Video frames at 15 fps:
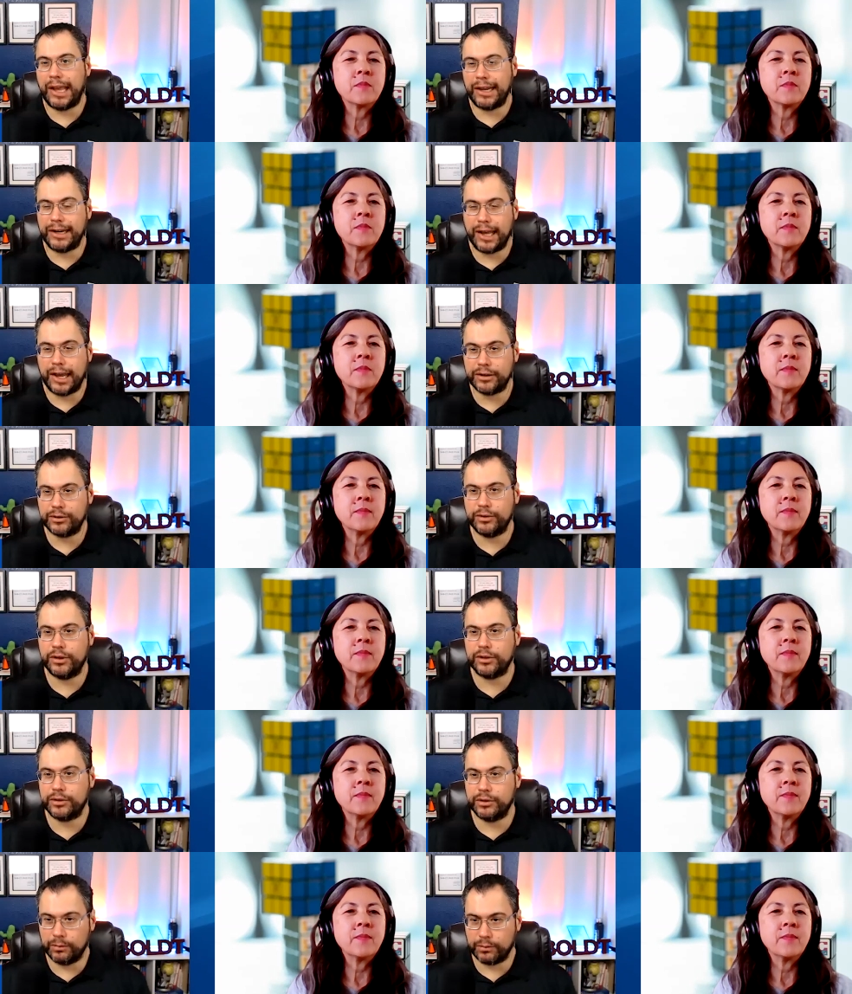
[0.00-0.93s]
Speaker 1: and
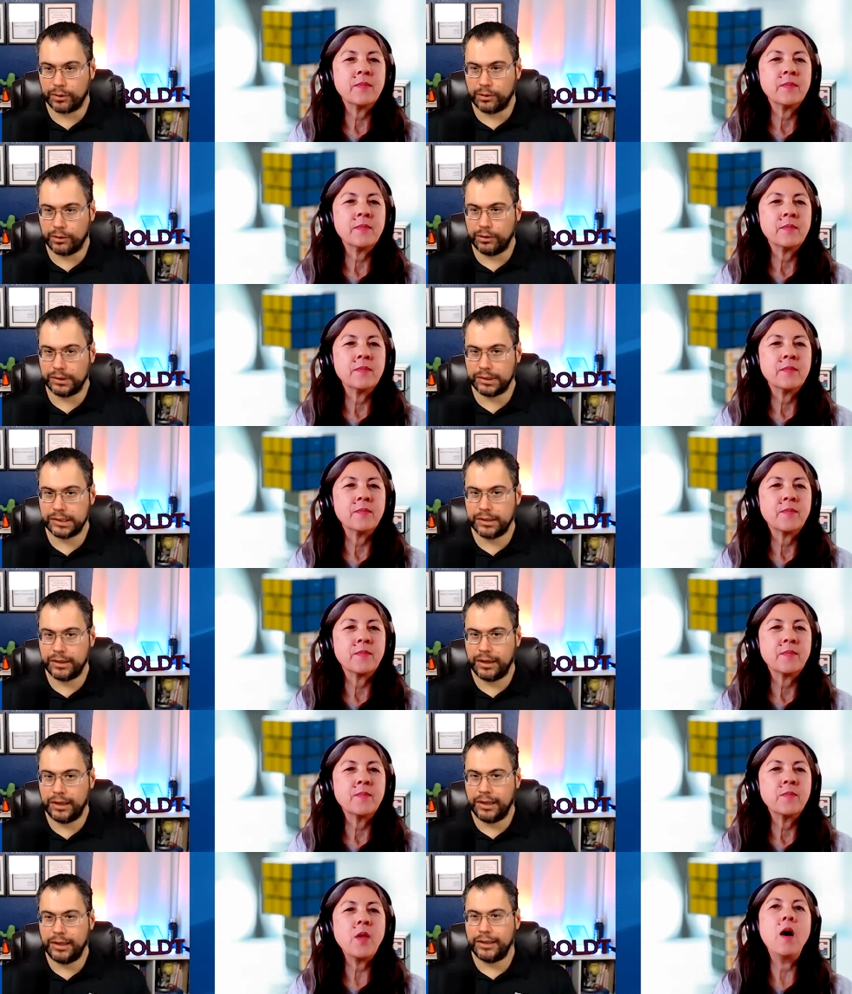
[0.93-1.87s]
non-traditional roles
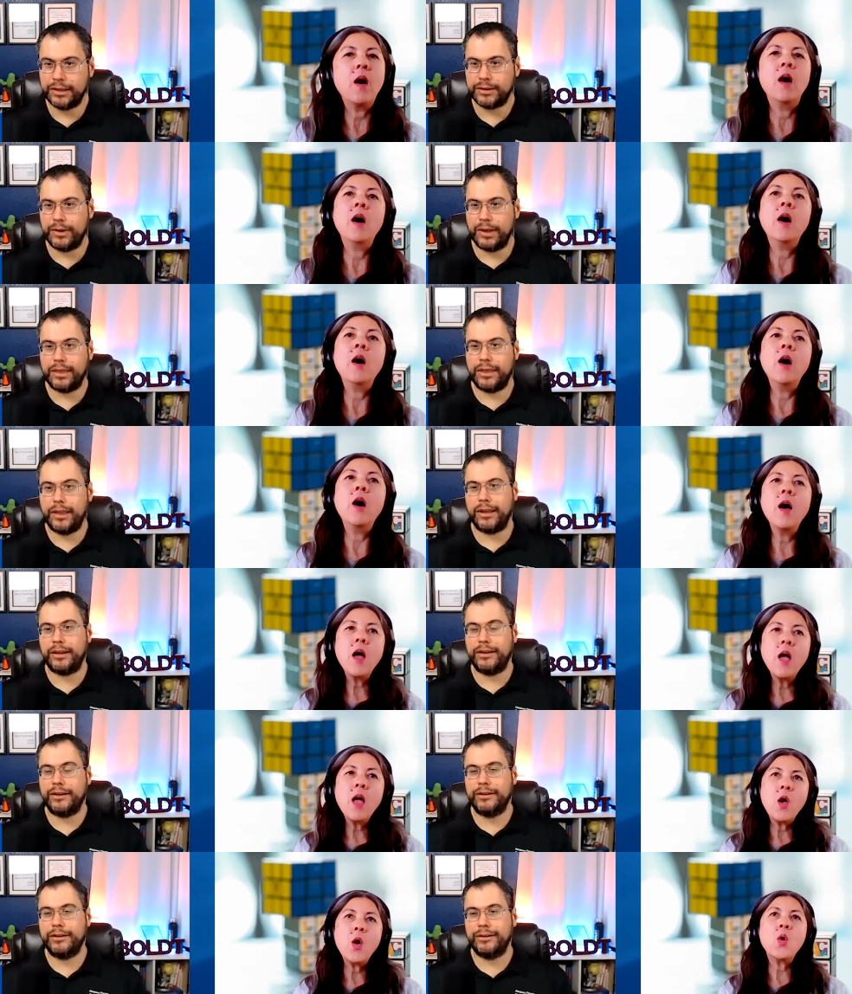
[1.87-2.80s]
Speaker 2: so oh, I think,
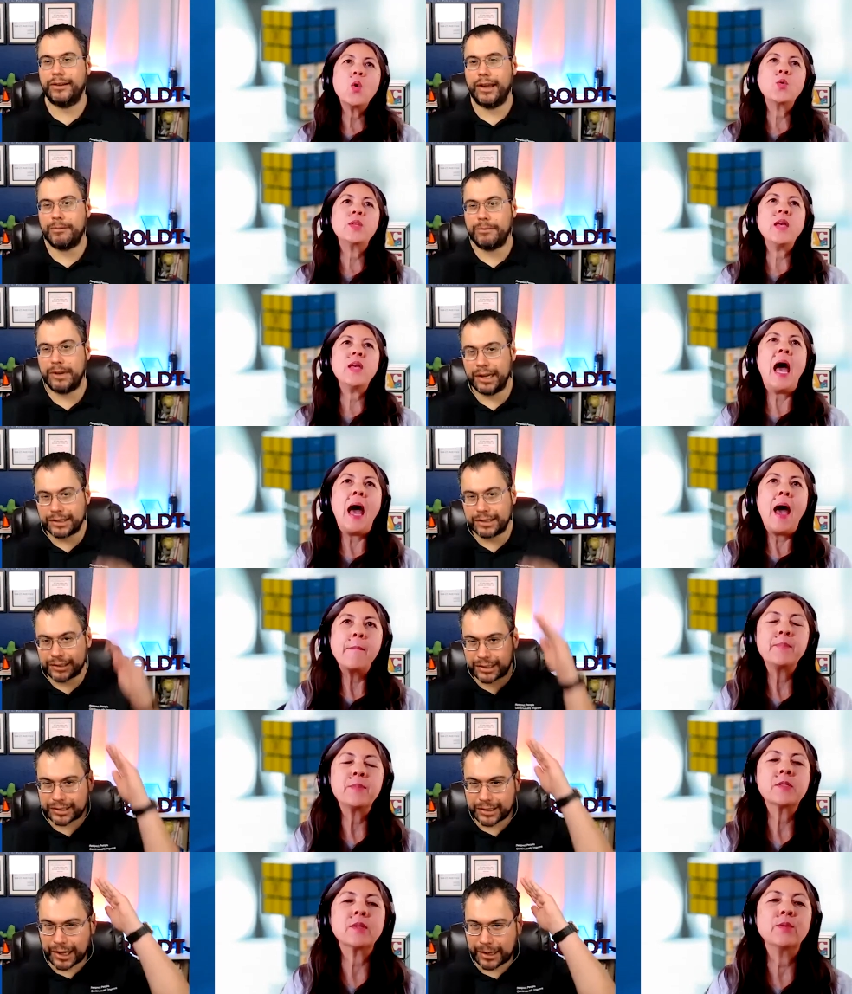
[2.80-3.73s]
oh, I mean, it's
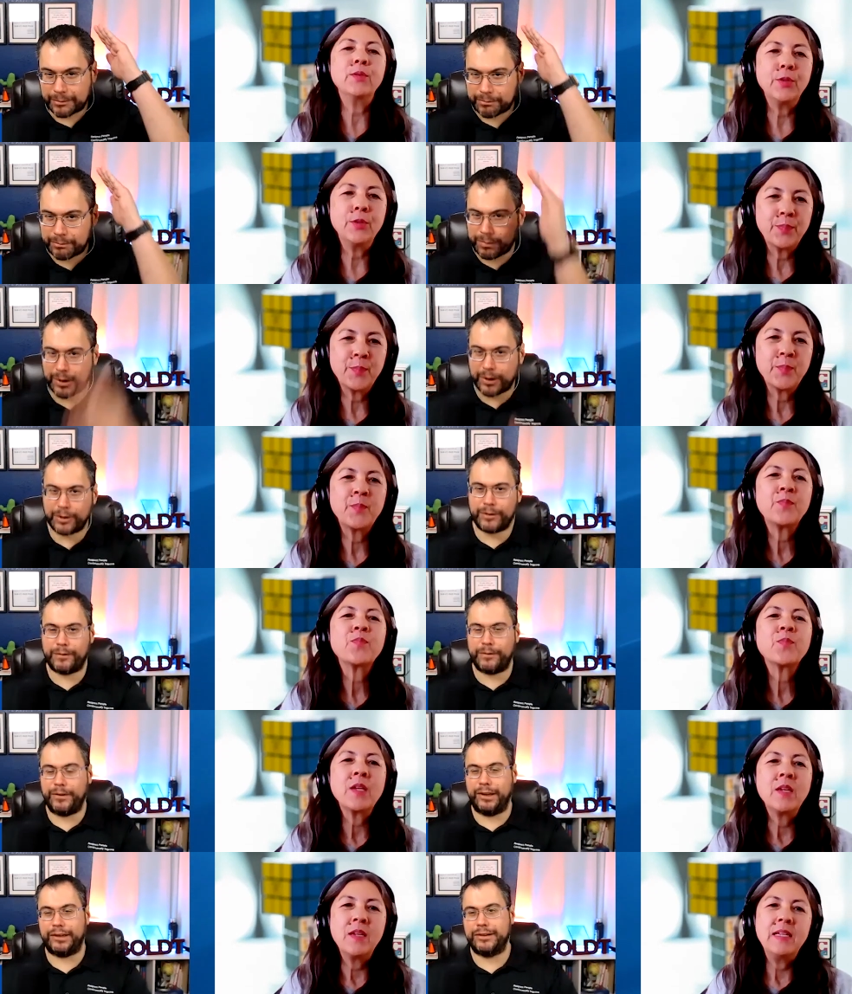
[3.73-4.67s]
just
Speaker 1: like
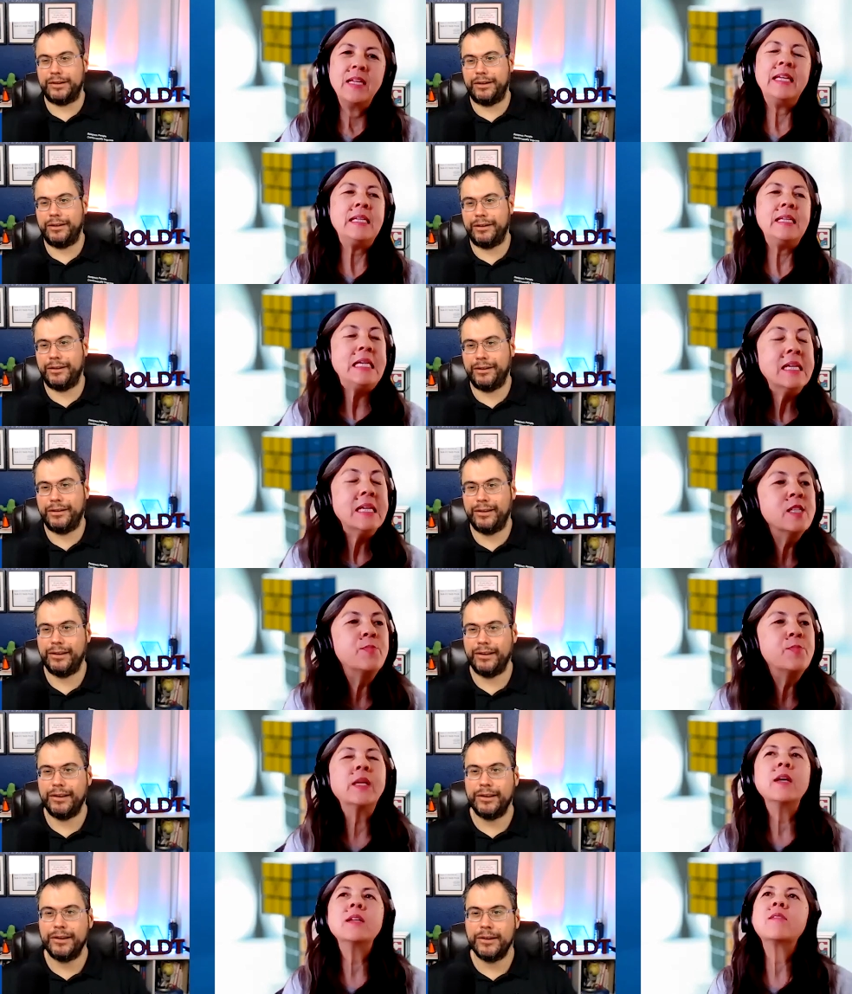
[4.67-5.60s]
perfect.
Speaker 2: It is
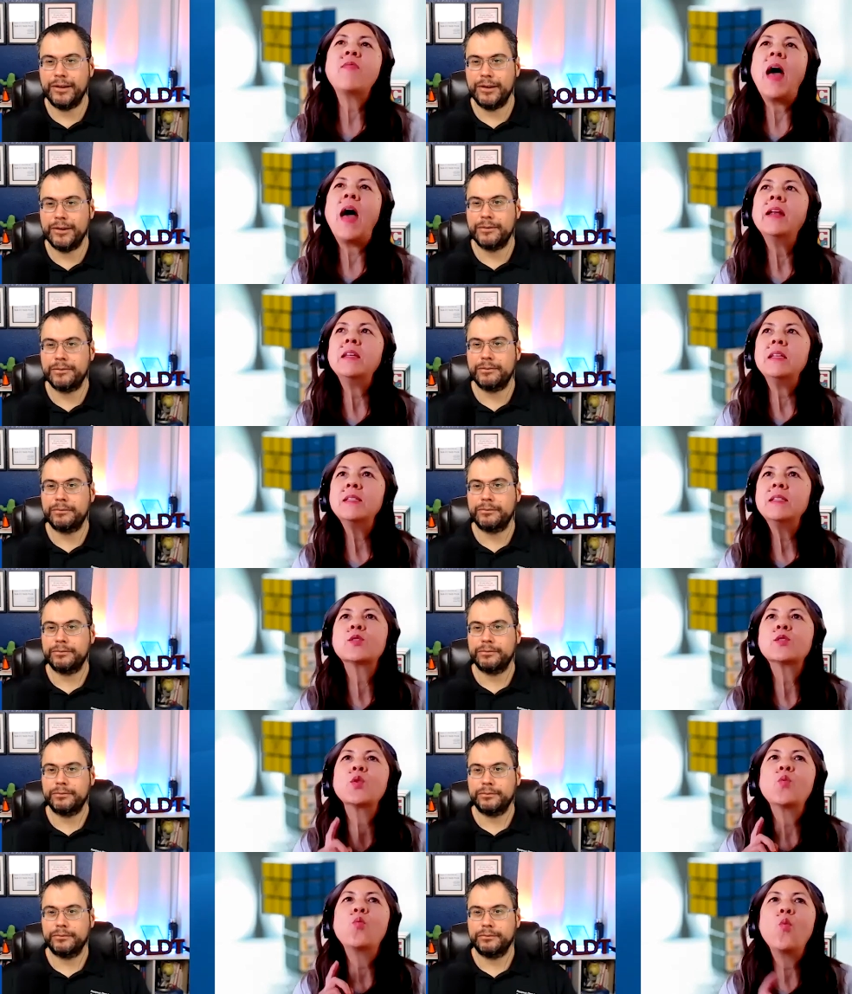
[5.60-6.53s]
because that is
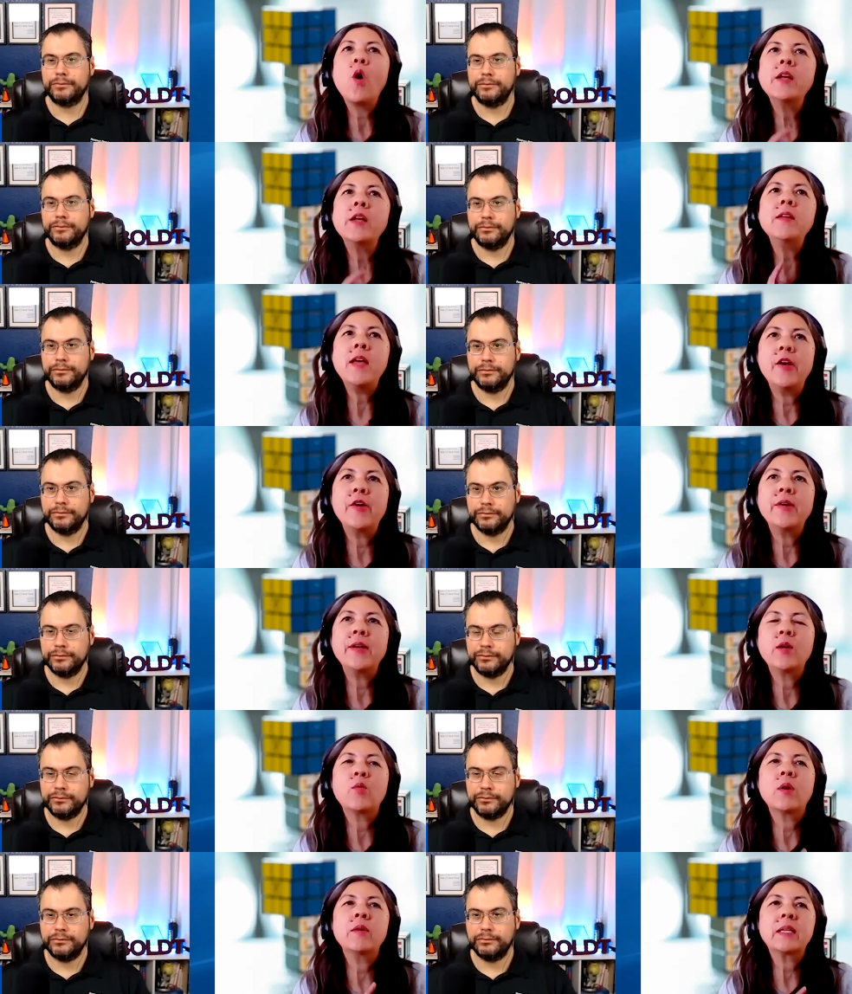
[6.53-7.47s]
the one
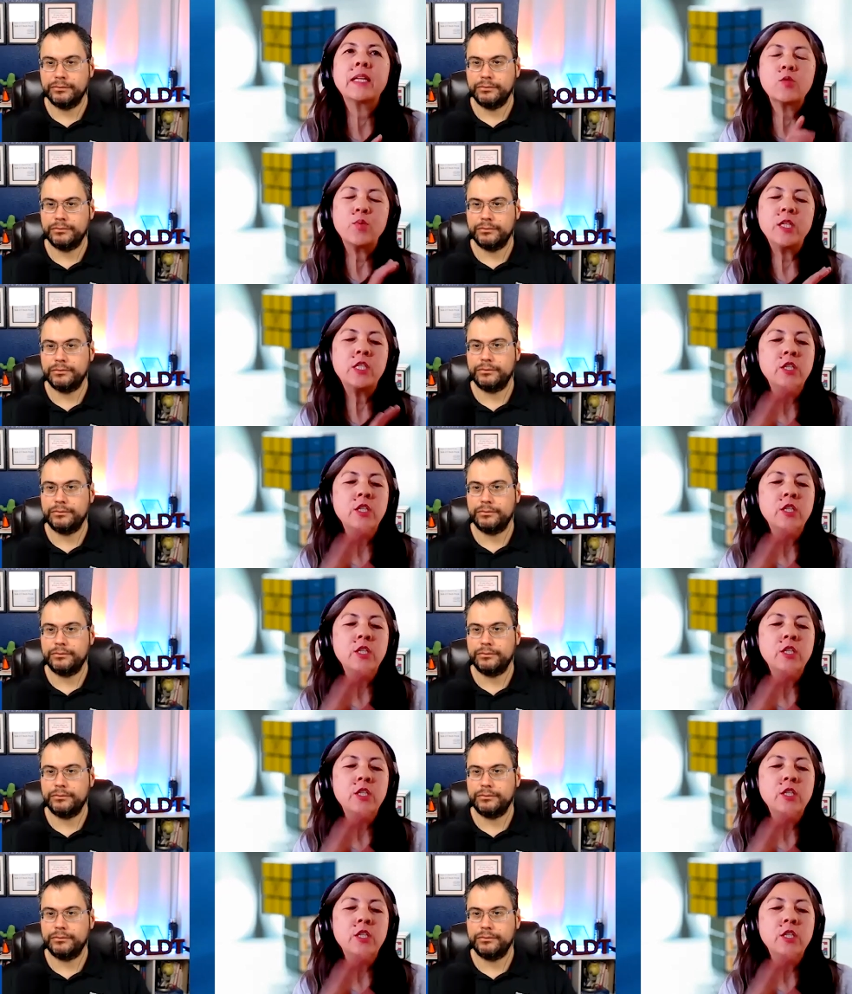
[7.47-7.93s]
area where, because we,